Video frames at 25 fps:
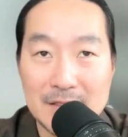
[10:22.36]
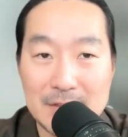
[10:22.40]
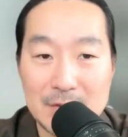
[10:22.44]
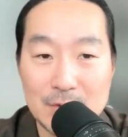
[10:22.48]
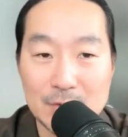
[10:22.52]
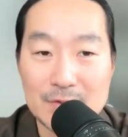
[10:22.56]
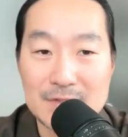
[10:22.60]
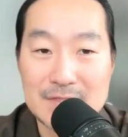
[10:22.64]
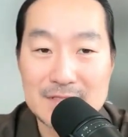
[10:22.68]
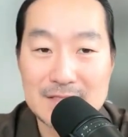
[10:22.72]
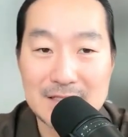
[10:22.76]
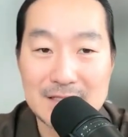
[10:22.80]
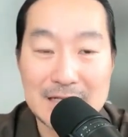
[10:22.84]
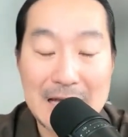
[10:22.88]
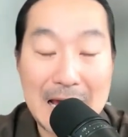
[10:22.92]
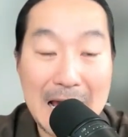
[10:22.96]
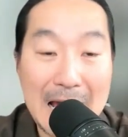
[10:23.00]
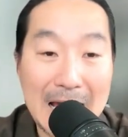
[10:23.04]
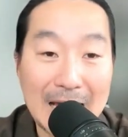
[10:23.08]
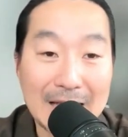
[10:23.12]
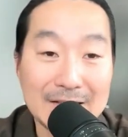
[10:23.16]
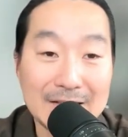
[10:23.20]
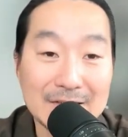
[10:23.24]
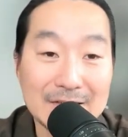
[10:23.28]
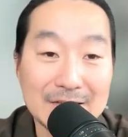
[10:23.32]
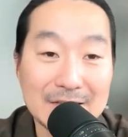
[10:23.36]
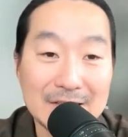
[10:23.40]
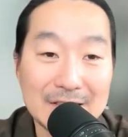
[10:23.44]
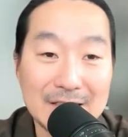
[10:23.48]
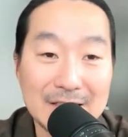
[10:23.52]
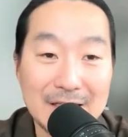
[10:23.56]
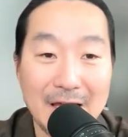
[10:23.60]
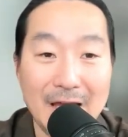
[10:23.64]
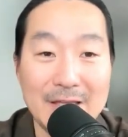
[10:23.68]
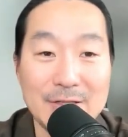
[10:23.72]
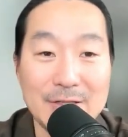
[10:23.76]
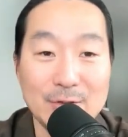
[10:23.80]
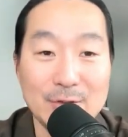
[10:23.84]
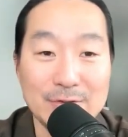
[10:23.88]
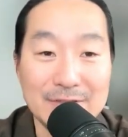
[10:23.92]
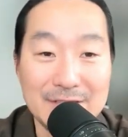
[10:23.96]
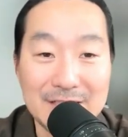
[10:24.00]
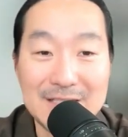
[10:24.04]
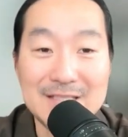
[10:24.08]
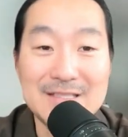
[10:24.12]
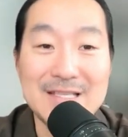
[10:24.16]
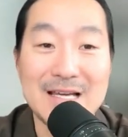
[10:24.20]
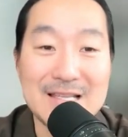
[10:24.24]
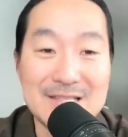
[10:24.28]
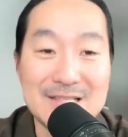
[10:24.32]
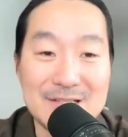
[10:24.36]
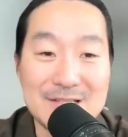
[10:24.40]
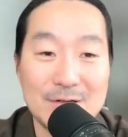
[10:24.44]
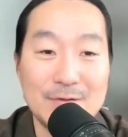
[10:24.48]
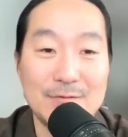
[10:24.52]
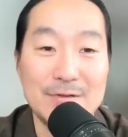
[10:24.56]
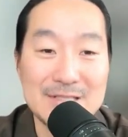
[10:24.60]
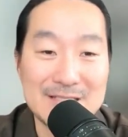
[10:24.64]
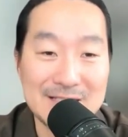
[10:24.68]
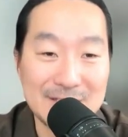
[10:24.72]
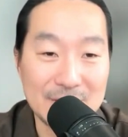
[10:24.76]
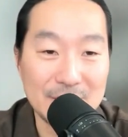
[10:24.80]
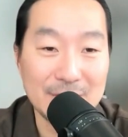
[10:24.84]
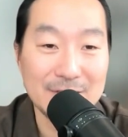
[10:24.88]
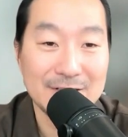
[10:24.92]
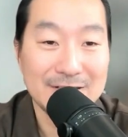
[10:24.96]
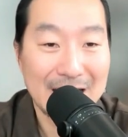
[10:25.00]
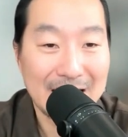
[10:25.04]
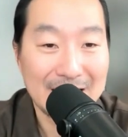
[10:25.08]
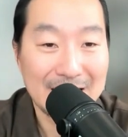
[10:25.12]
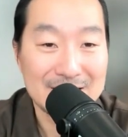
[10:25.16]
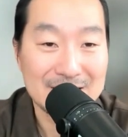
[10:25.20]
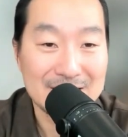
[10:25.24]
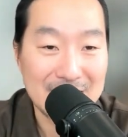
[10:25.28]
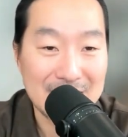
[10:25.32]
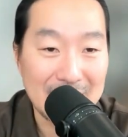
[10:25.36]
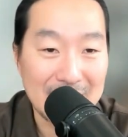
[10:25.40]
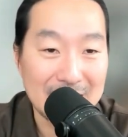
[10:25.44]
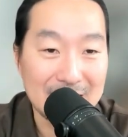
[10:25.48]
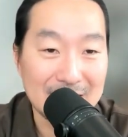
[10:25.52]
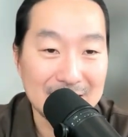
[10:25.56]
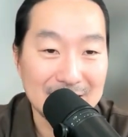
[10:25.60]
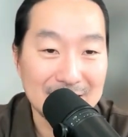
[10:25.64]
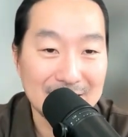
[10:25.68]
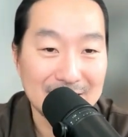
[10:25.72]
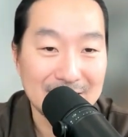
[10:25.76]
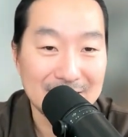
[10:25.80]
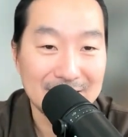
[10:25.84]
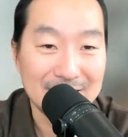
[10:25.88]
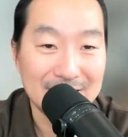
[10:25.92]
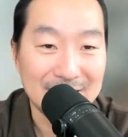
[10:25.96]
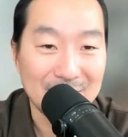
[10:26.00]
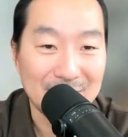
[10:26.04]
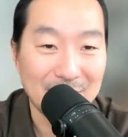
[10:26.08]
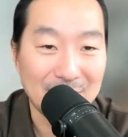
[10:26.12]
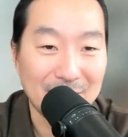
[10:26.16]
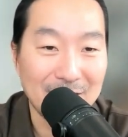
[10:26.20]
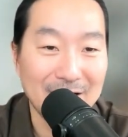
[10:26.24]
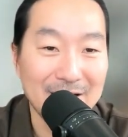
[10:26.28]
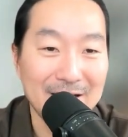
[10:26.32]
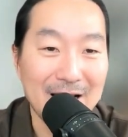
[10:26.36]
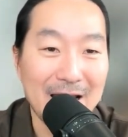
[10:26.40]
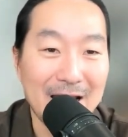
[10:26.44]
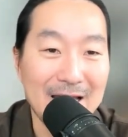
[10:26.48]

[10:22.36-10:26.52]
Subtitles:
you'll see an ad and you'll need that service literally that day, right?